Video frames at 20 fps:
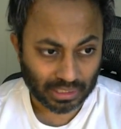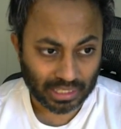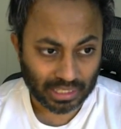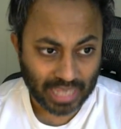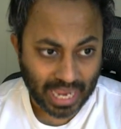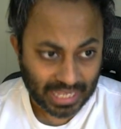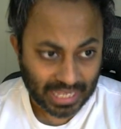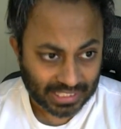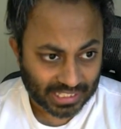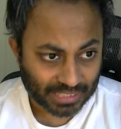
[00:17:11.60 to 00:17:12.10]

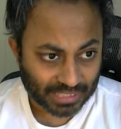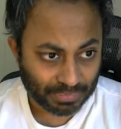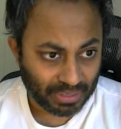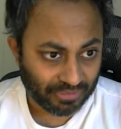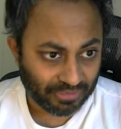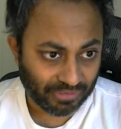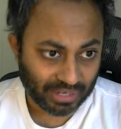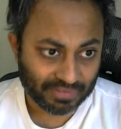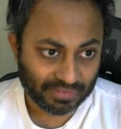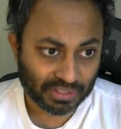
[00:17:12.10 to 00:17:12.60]
a6
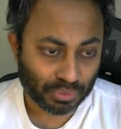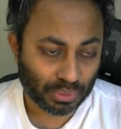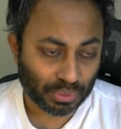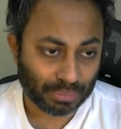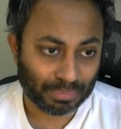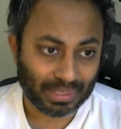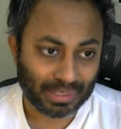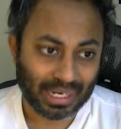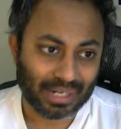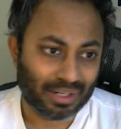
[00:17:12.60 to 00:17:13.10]
b5 is one
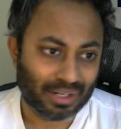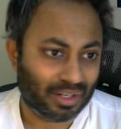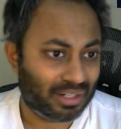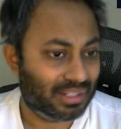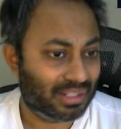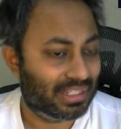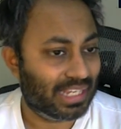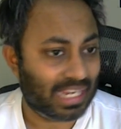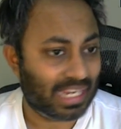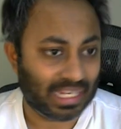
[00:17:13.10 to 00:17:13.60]
plan, or
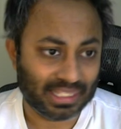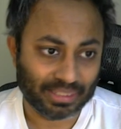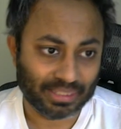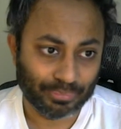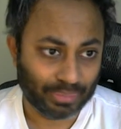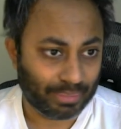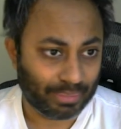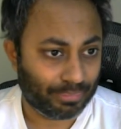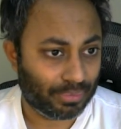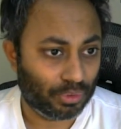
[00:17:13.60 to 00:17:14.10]
else they can simply